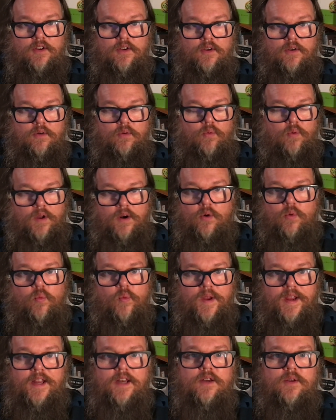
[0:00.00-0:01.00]
what are
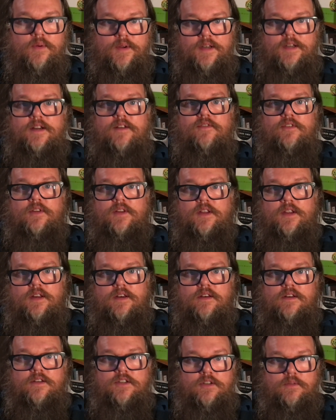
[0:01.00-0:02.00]
we doing differently
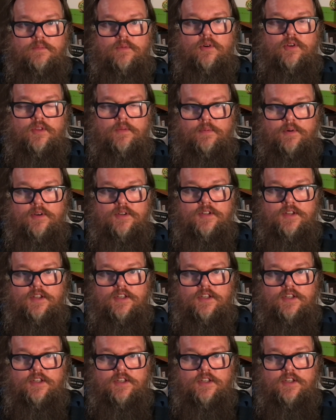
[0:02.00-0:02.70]
to support the person in the